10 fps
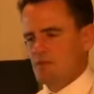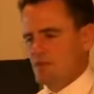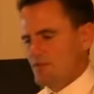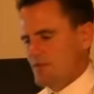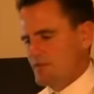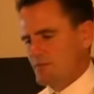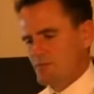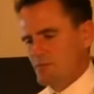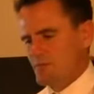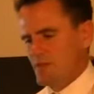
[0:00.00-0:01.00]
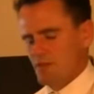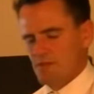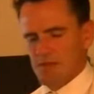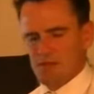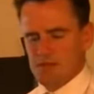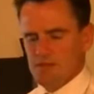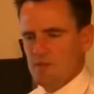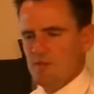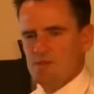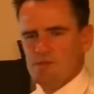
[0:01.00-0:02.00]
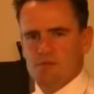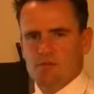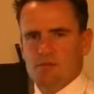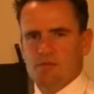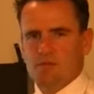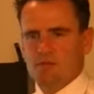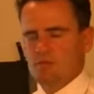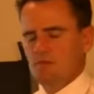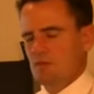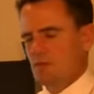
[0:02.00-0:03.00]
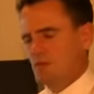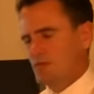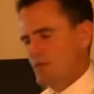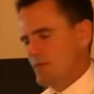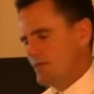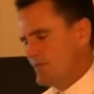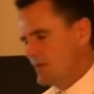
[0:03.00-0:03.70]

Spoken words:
If you downloading demo software or